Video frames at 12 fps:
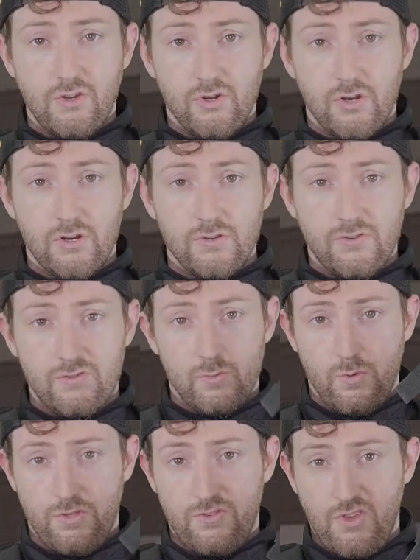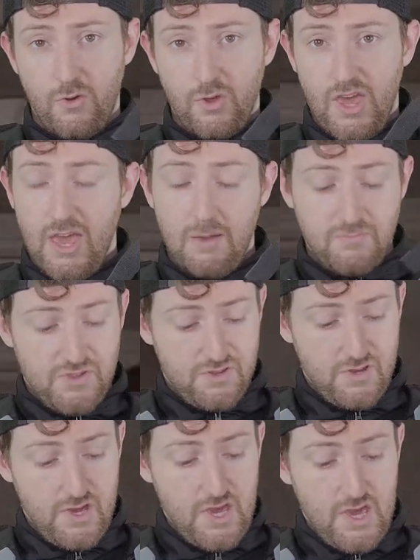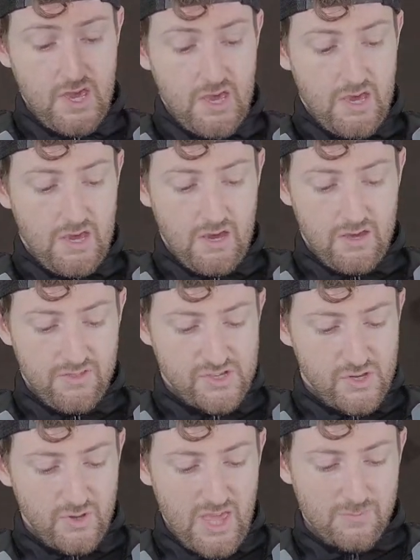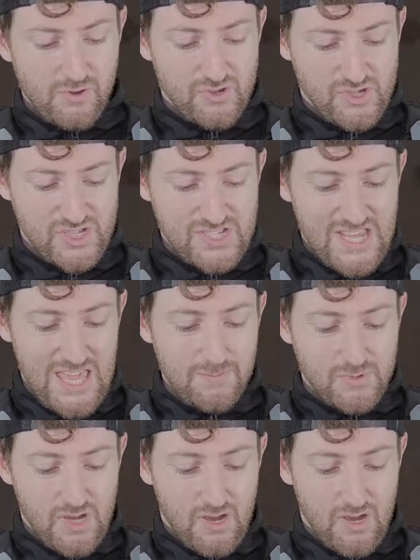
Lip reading: Guards with toe caps. The toe caps are just taped